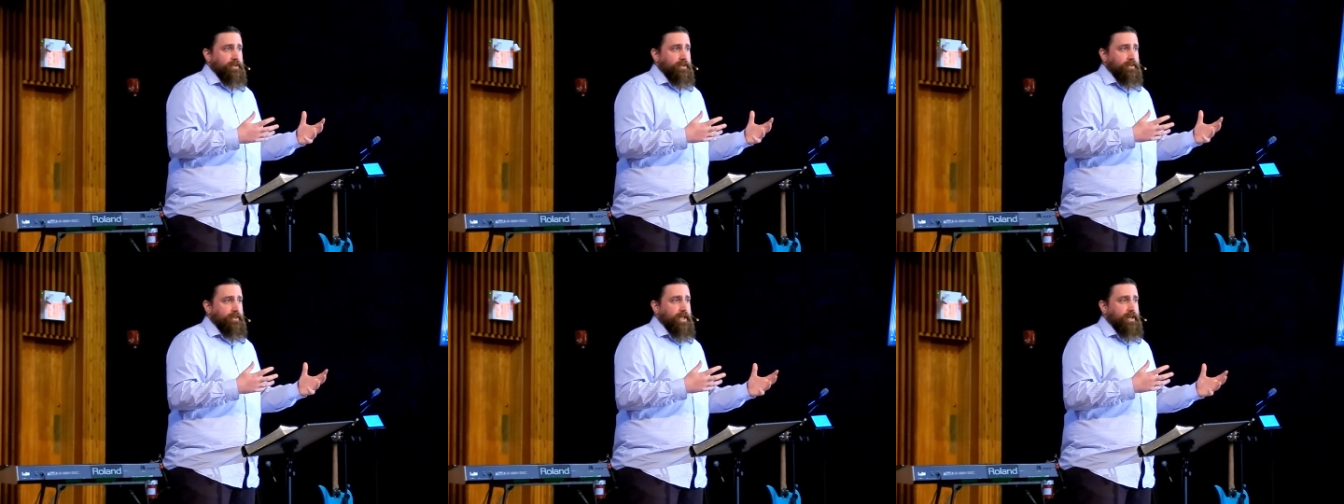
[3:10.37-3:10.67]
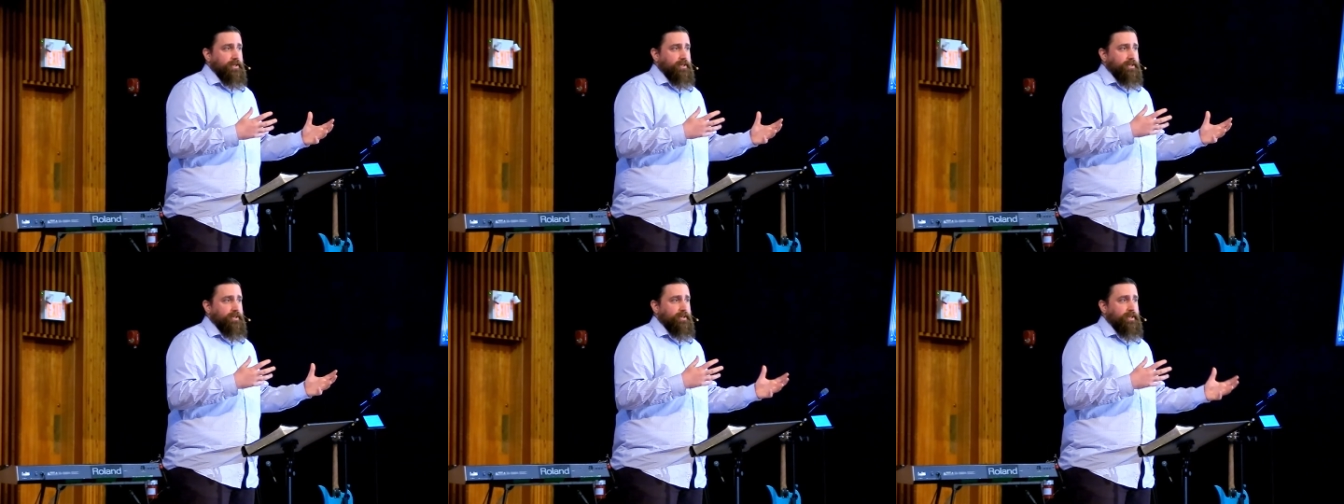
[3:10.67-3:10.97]

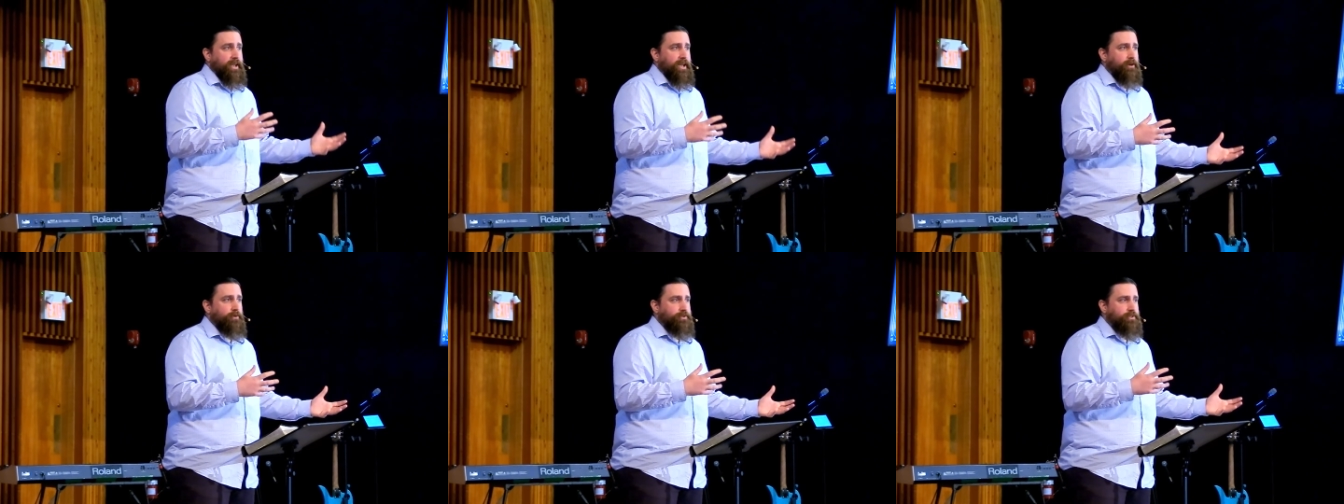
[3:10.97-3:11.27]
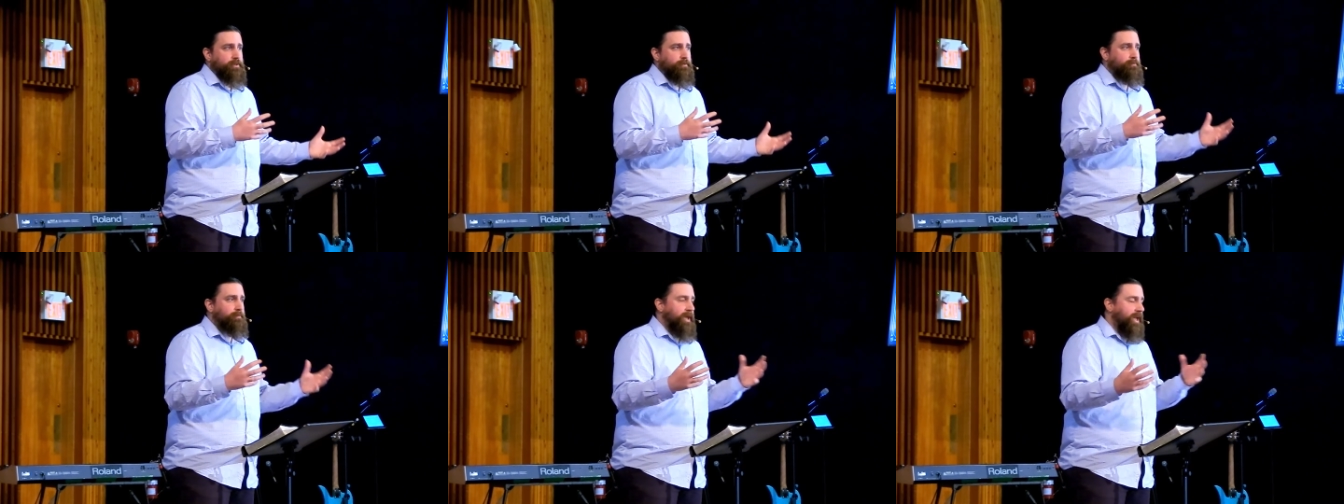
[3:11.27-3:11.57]
that
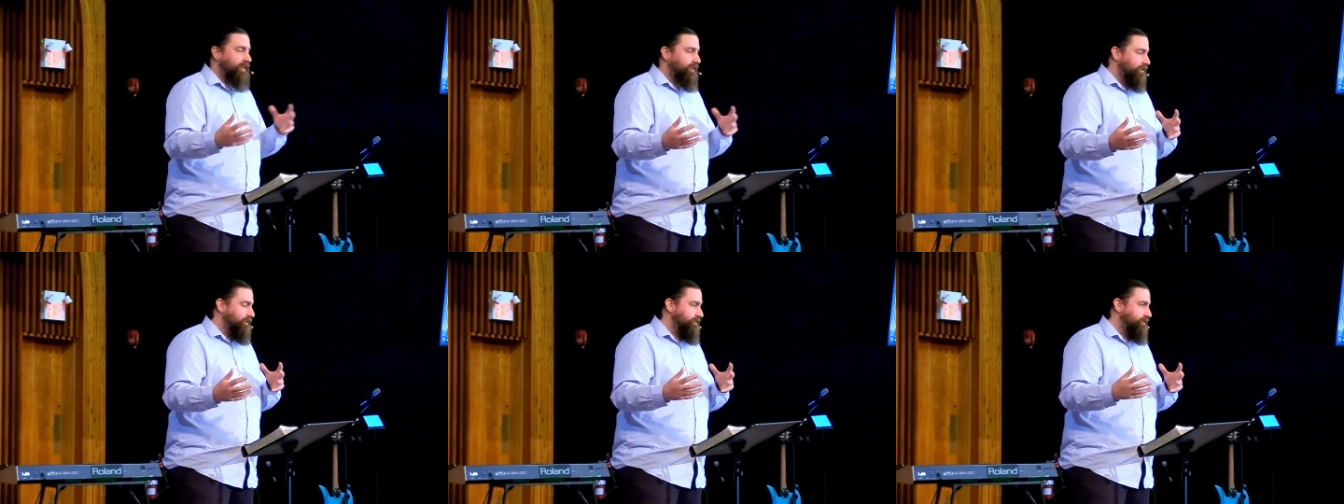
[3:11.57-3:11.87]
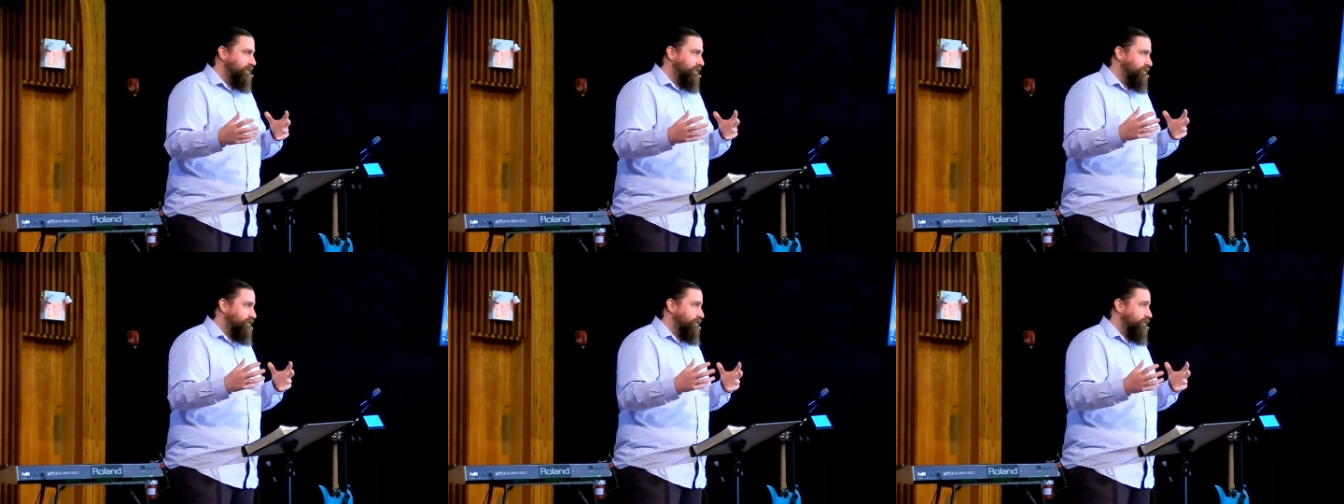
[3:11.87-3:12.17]

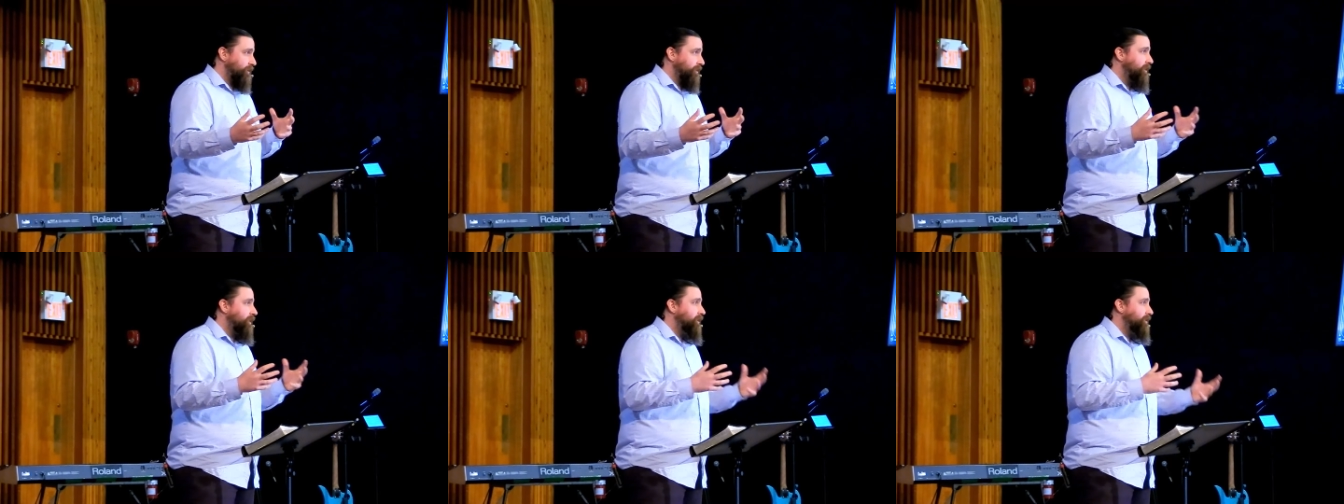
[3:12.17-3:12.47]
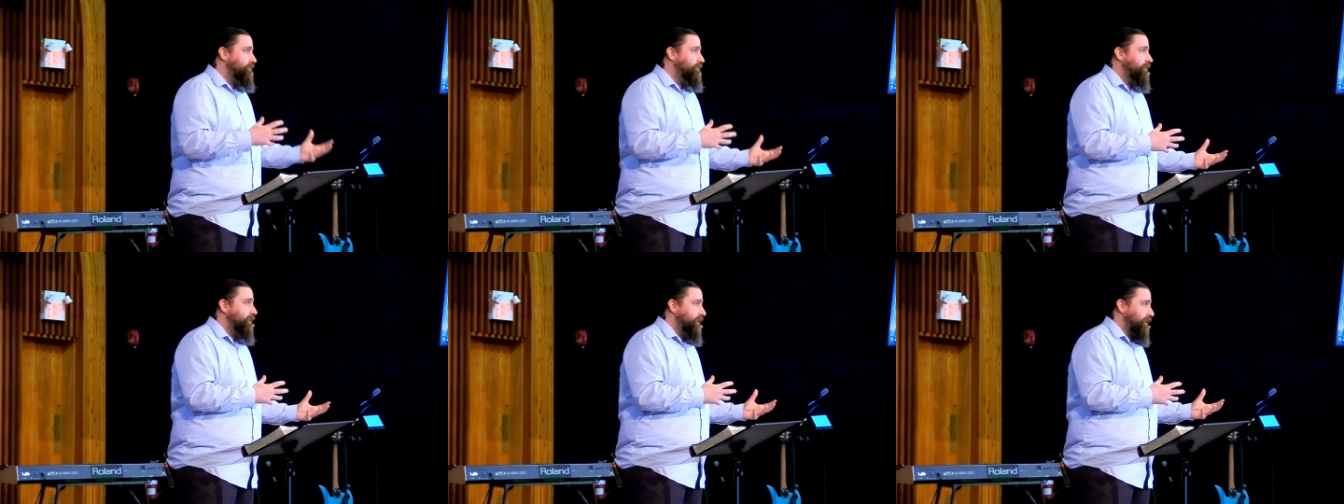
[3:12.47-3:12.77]
counterbalances or
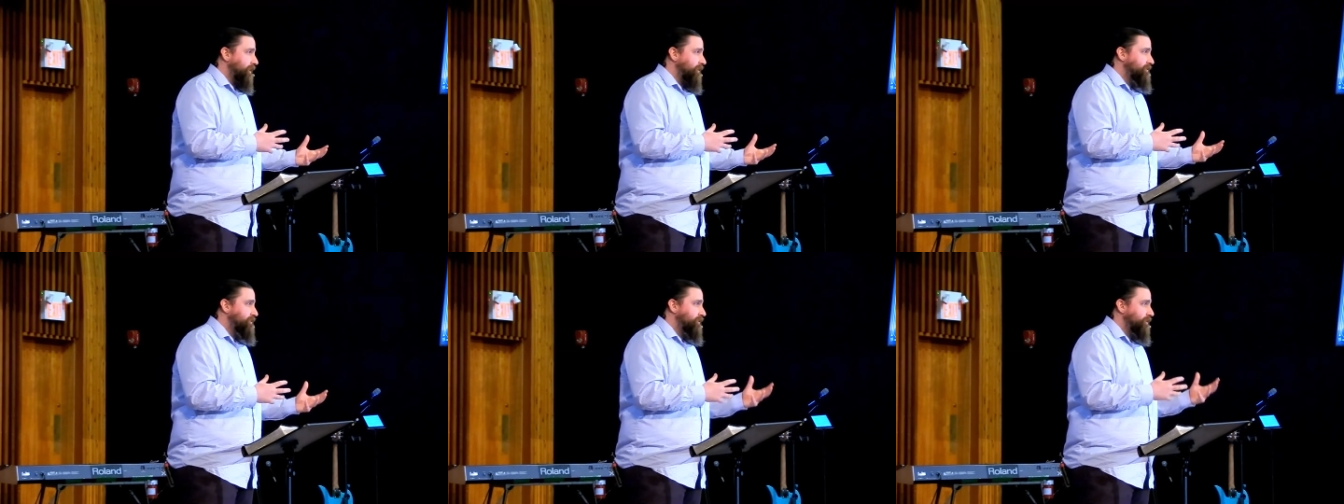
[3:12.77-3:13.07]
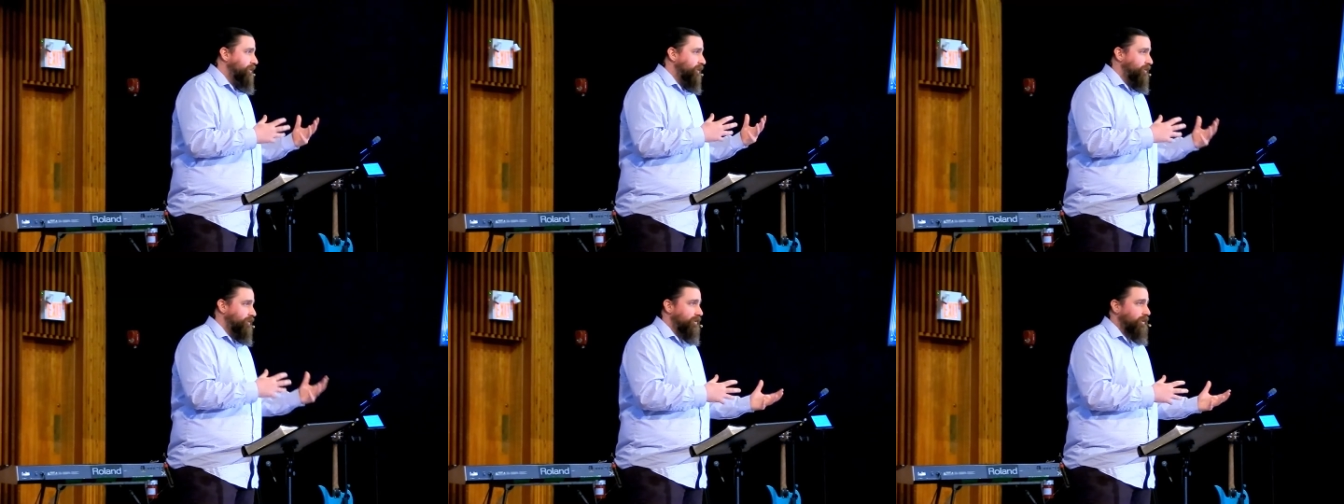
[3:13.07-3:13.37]
contradicts
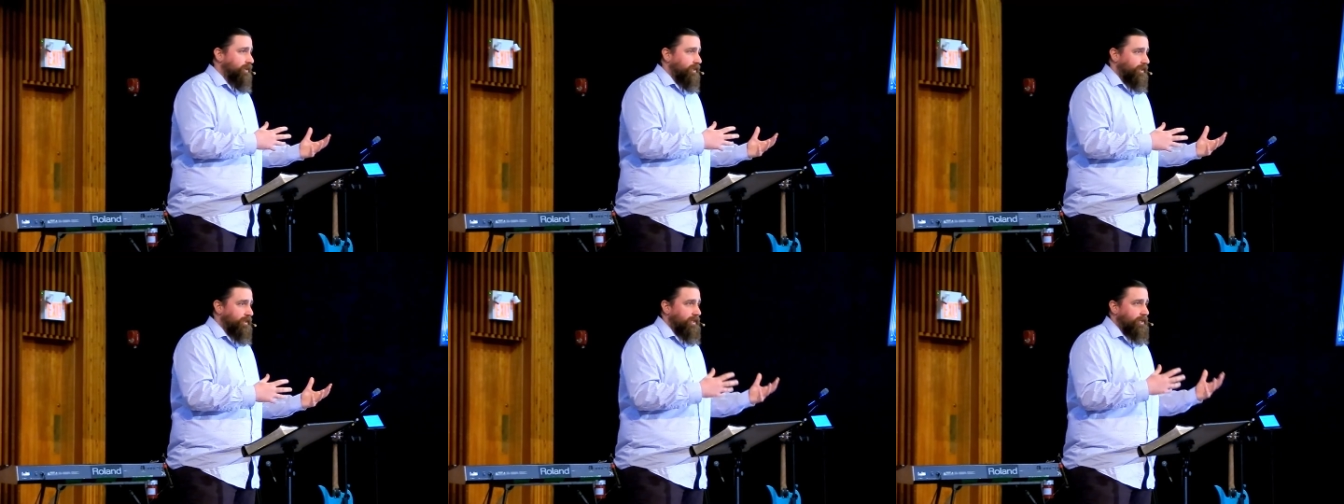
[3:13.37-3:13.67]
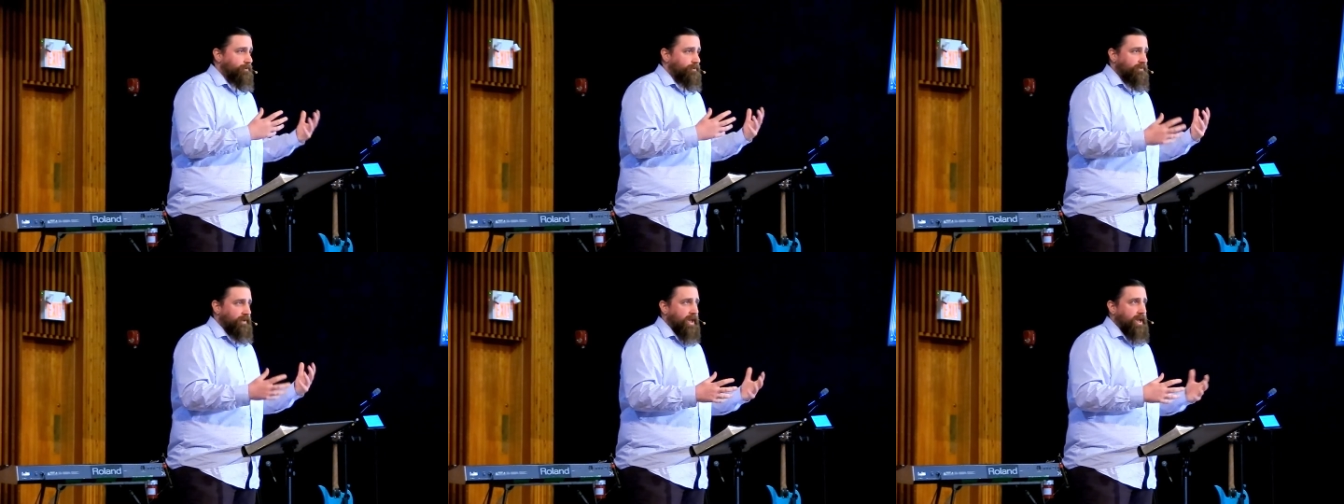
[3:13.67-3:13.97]
the good
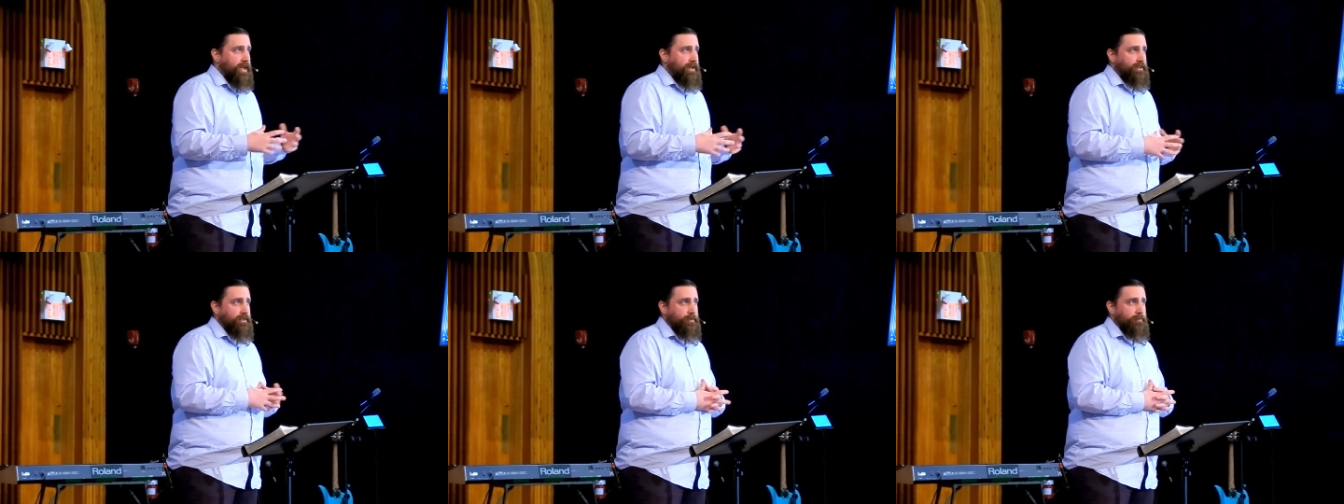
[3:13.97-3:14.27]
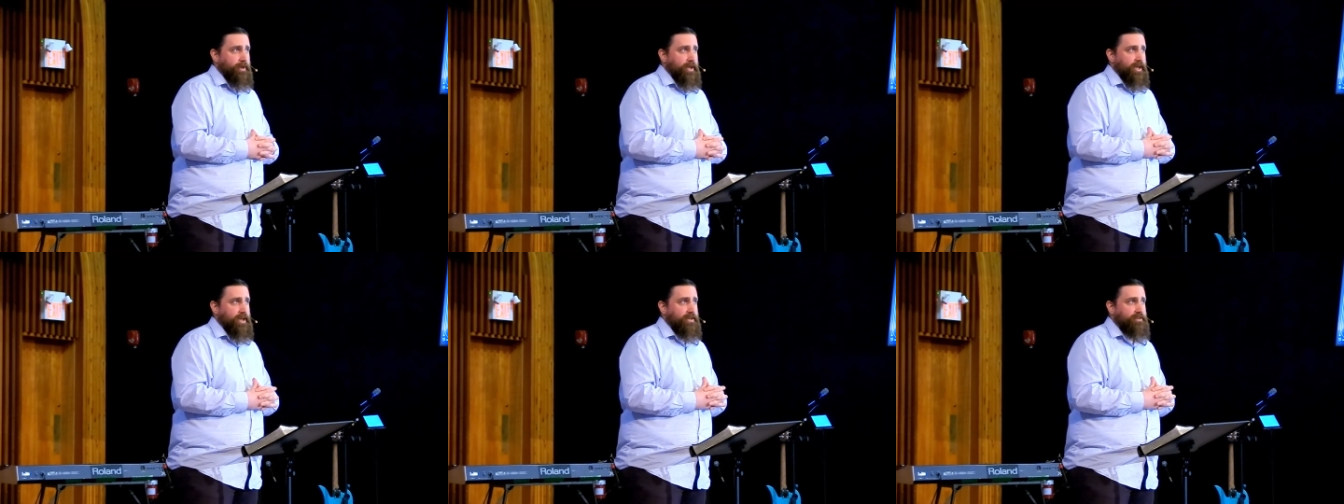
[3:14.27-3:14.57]
that we've had in the
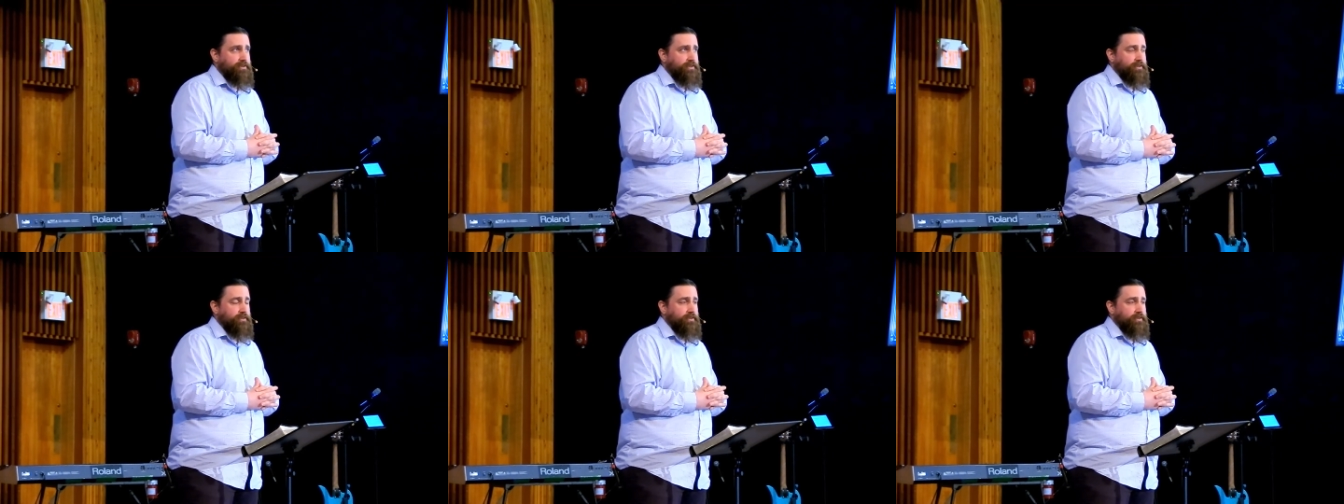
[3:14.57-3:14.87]
past.